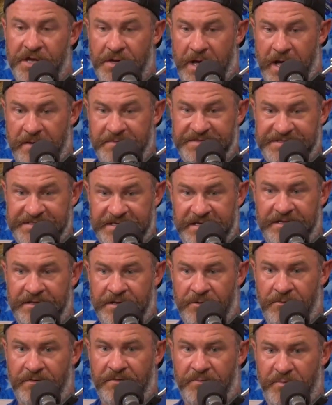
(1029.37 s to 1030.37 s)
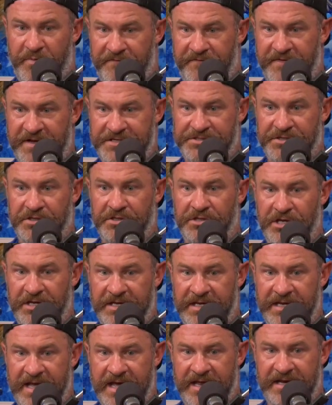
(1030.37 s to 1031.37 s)
I'm sitting there with a professional
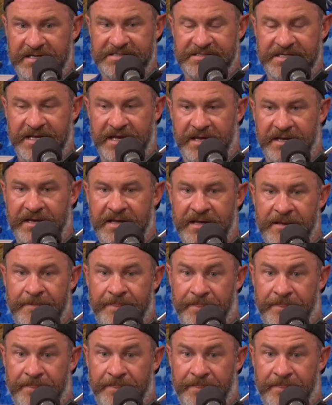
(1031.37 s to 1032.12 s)
looking at it saying,